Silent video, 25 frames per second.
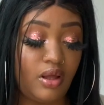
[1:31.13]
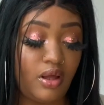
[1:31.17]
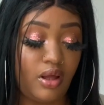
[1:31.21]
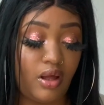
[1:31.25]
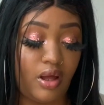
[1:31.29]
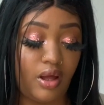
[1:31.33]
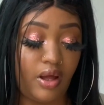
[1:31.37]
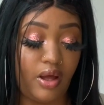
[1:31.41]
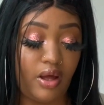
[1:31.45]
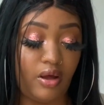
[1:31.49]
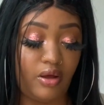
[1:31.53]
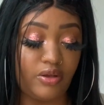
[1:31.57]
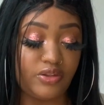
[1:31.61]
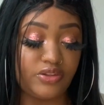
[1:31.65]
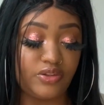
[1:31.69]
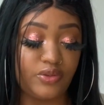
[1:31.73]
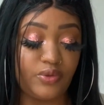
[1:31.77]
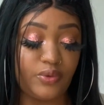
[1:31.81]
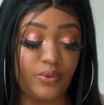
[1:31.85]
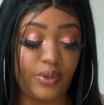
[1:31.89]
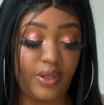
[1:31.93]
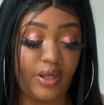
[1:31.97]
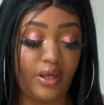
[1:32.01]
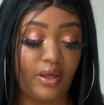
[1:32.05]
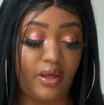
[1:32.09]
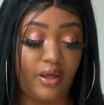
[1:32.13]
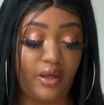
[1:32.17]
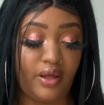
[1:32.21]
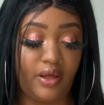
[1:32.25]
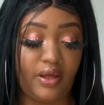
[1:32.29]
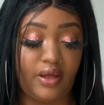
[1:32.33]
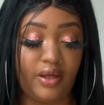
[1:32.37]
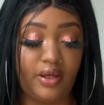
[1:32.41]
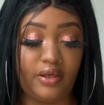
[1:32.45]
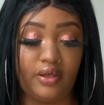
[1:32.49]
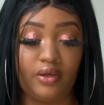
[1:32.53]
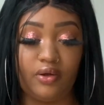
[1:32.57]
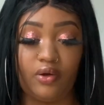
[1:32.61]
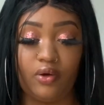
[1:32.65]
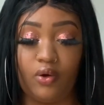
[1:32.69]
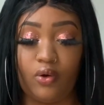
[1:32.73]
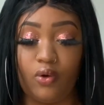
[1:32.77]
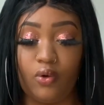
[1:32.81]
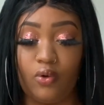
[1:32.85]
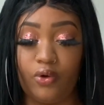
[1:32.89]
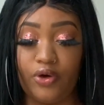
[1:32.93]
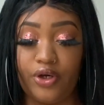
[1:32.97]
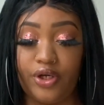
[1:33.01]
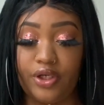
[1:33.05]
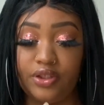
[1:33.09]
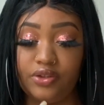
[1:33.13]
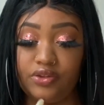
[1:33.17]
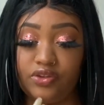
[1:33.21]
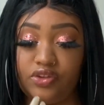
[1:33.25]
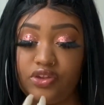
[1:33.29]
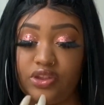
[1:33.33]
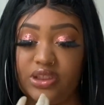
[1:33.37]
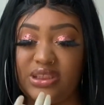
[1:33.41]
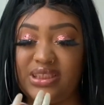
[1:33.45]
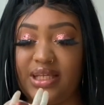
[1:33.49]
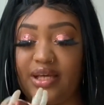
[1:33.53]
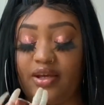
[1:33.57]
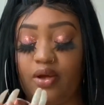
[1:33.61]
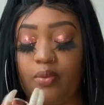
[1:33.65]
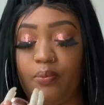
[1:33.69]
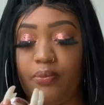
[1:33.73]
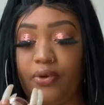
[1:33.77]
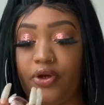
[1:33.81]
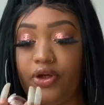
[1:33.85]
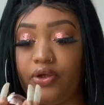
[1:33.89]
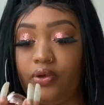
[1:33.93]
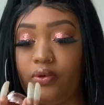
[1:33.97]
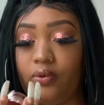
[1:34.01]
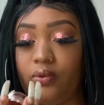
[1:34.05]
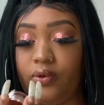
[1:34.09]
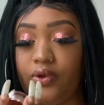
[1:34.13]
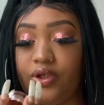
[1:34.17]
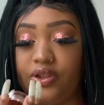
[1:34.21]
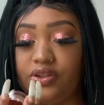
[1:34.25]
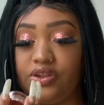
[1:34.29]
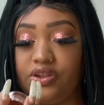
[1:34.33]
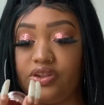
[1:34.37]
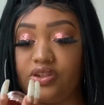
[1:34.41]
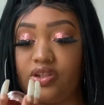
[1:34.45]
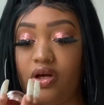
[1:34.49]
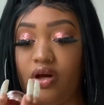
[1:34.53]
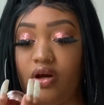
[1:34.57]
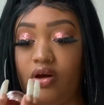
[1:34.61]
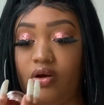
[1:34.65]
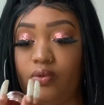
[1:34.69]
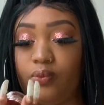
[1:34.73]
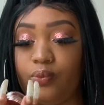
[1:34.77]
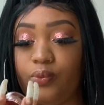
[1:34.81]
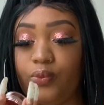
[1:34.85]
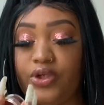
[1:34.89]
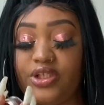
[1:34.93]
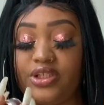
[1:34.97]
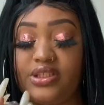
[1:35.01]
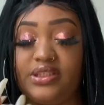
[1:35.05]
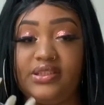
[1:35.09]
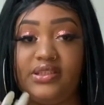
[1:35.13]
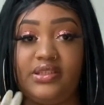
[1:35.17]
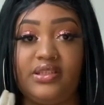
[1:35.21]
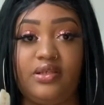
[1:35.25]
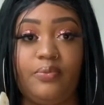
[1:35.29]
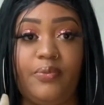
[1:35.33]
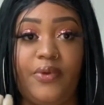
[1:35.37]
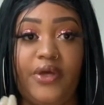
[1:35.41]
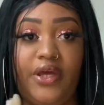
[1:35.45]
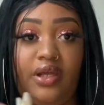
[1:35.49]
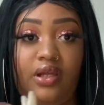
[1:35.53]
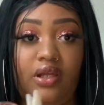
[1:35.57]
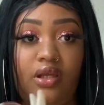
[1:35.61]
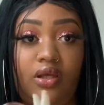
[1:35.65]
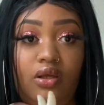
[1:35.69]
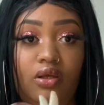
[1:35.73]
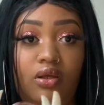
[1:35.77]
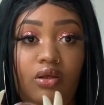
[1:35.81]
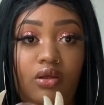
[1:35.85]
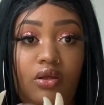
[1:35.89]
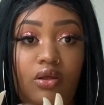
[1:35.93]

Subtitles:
I also got an orange. It's like a burnt orange. It's called Rusty Penny.